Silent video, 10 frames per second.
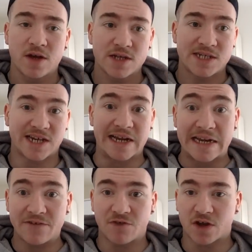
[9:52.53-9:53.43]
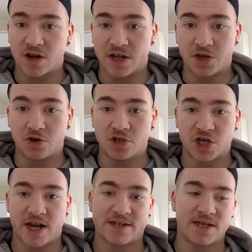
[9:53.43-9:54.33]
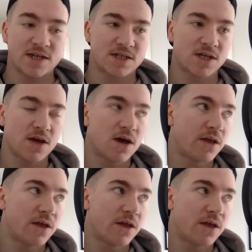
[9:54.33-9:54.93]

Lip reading: significantly good genetics.